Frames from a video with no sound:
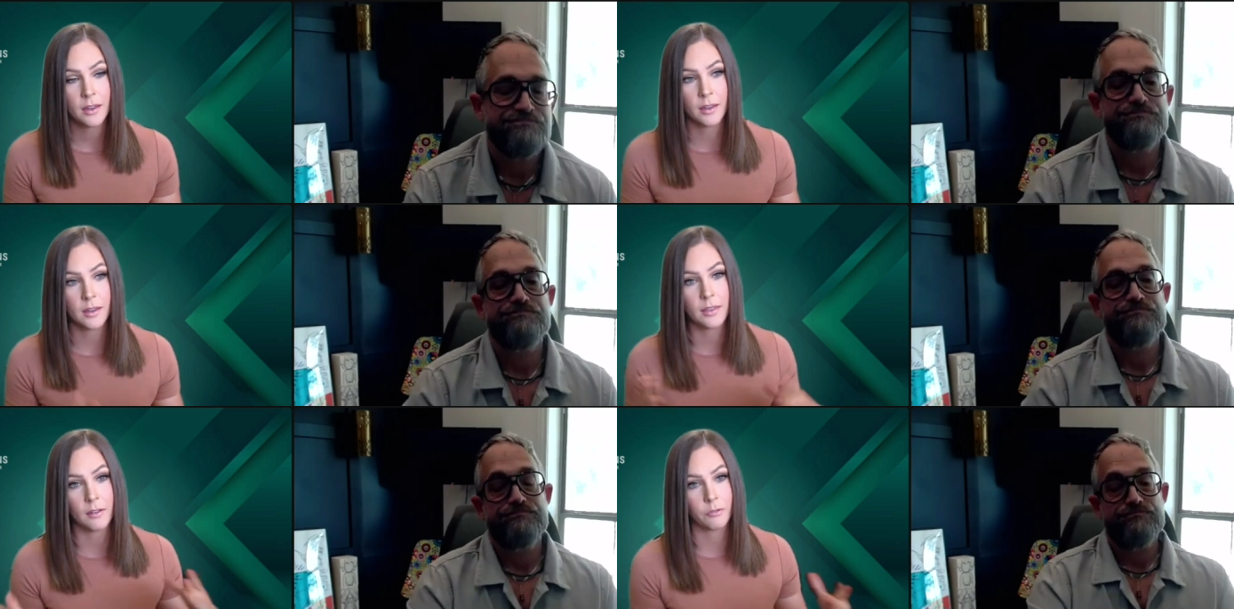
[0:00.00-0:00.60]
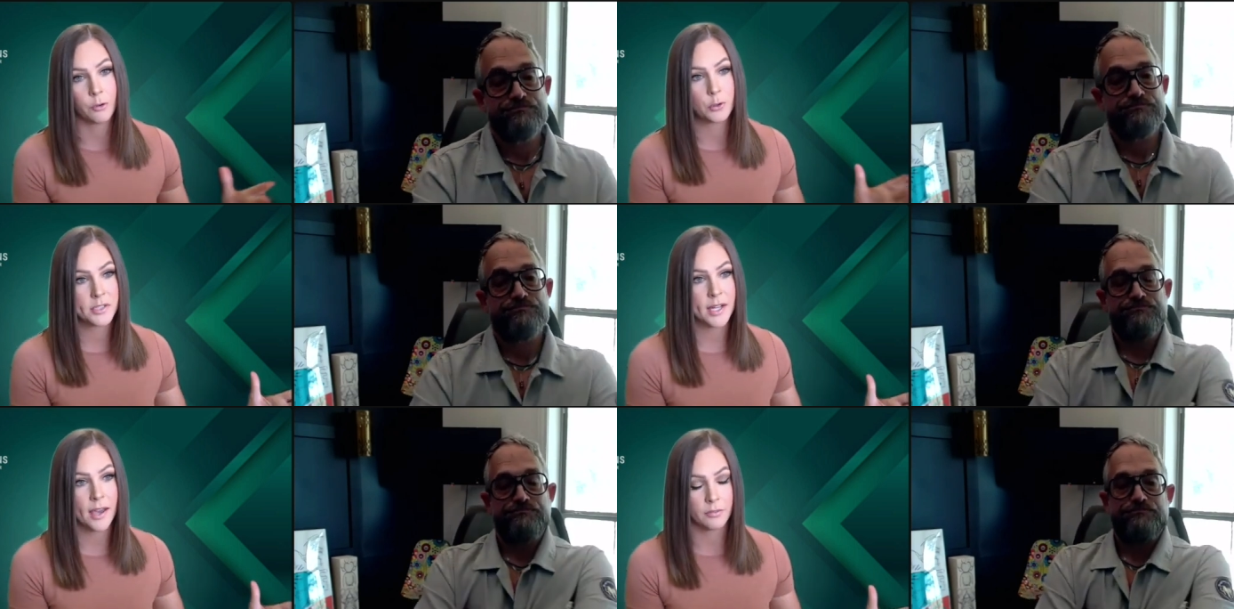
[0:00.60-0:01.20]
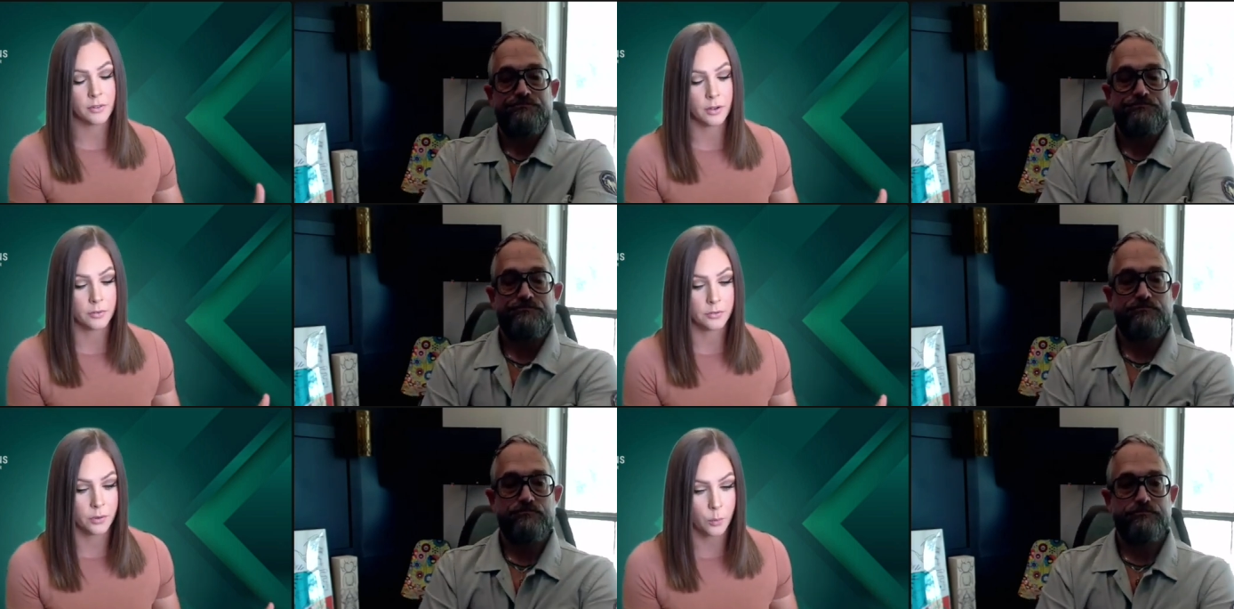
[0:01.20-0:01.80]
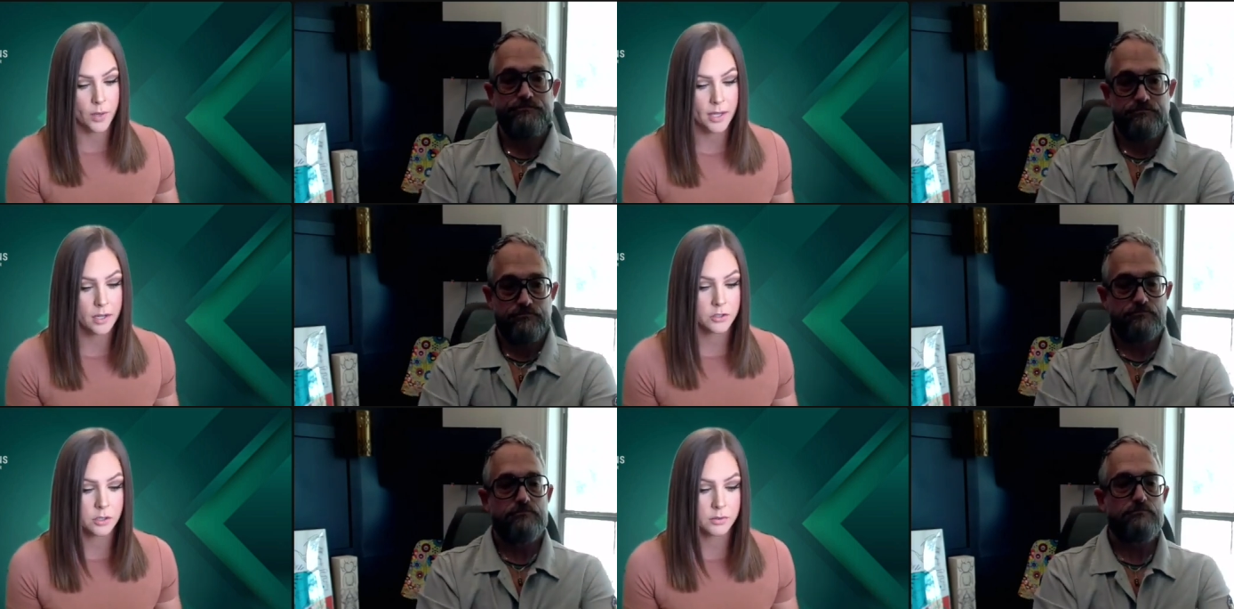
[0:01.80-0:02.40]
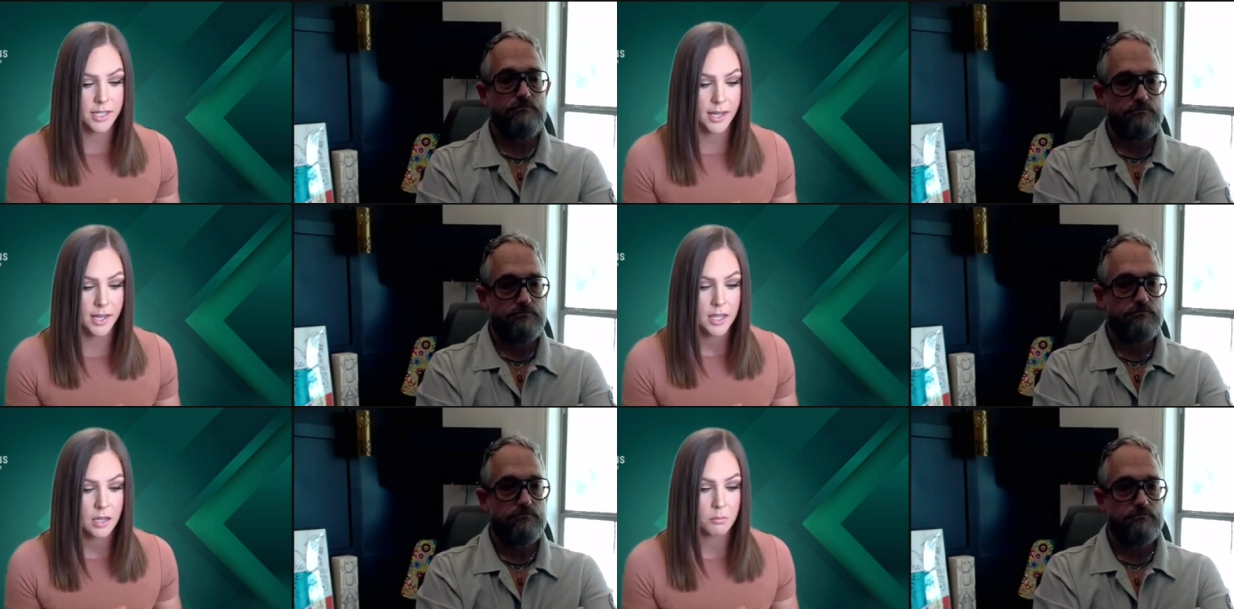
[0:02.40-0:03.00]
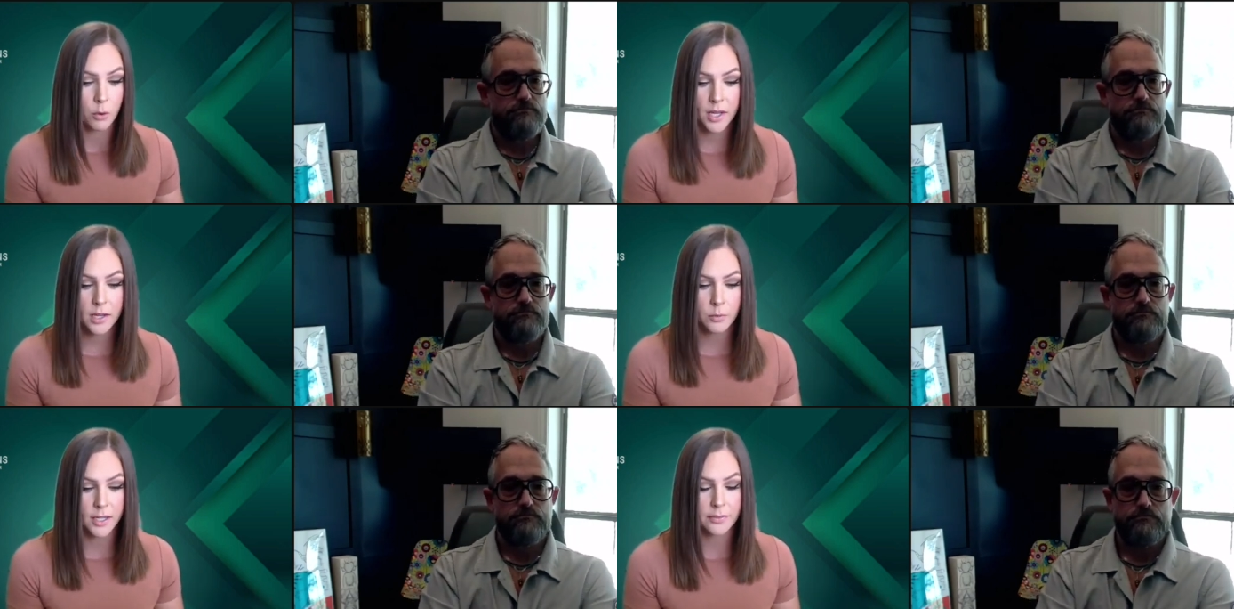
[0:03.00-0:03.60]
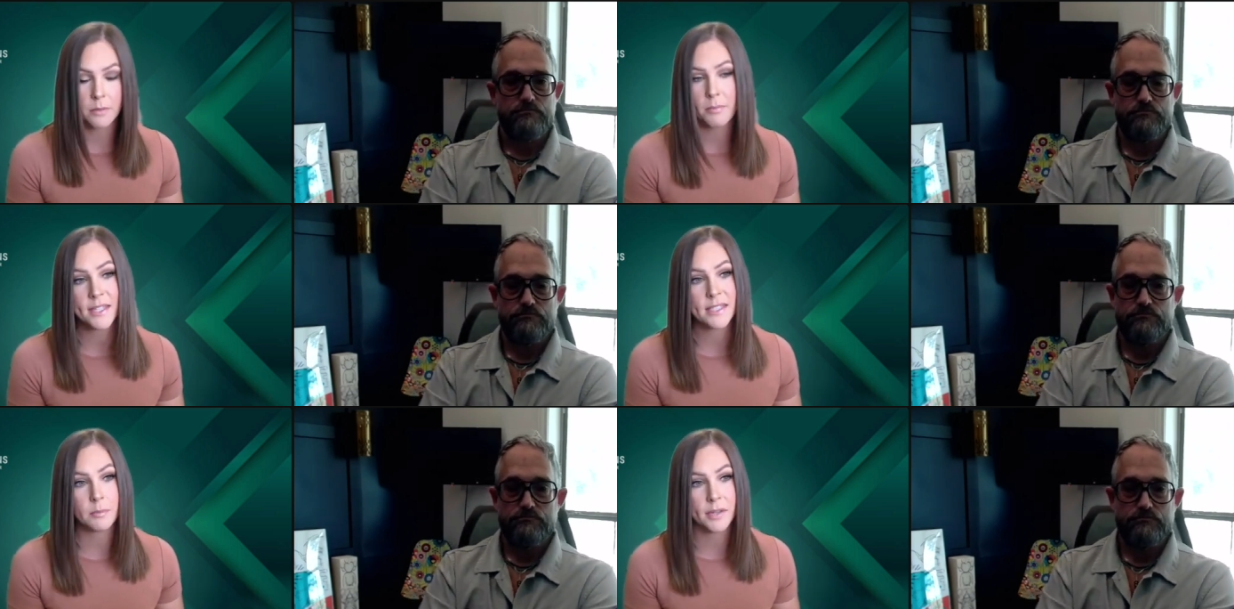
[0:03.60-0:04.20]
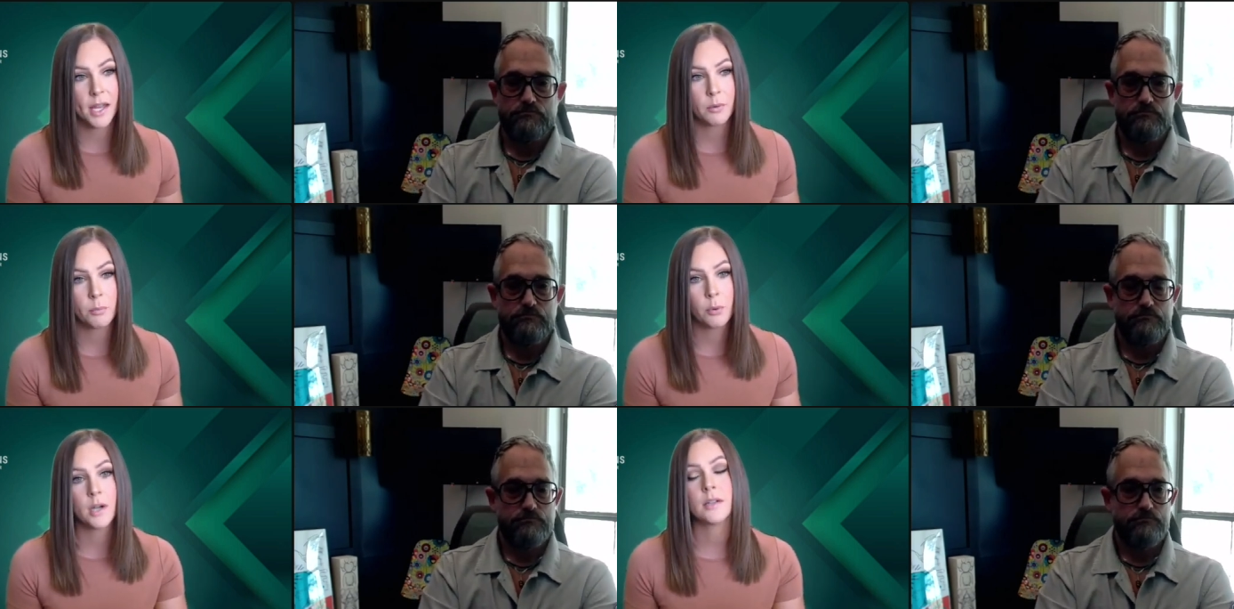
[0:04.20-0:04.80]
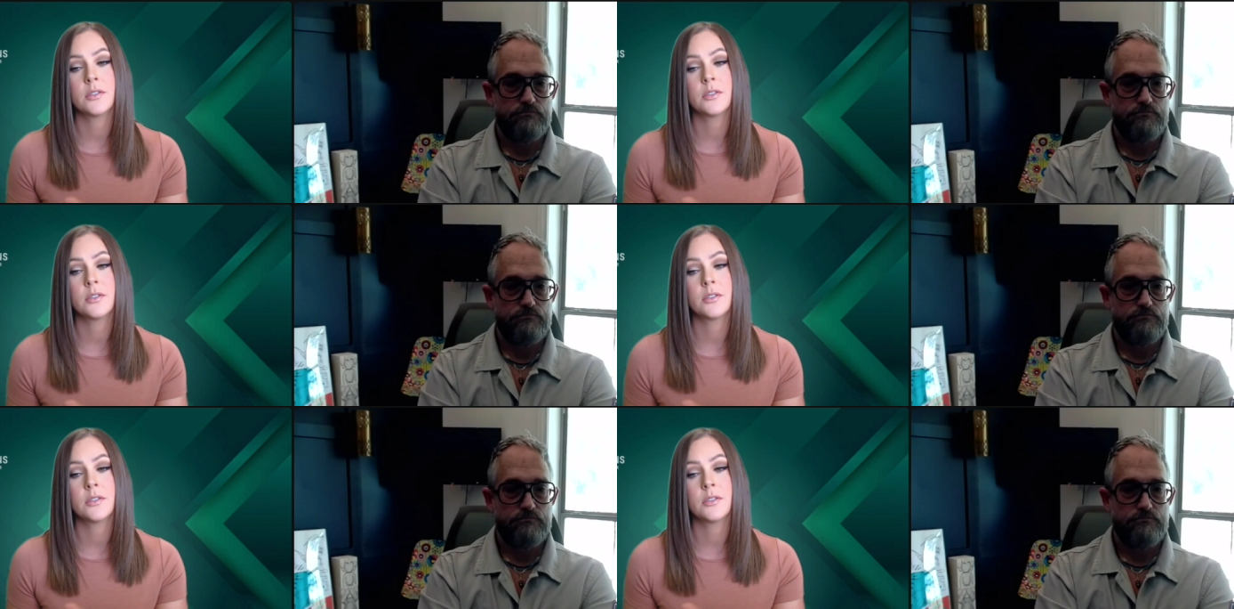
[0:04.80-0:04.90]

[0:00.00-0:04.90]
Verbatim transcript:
Speaker 1: uh, in that first half of the week. Tuesday morning, we'll get the May CPI report.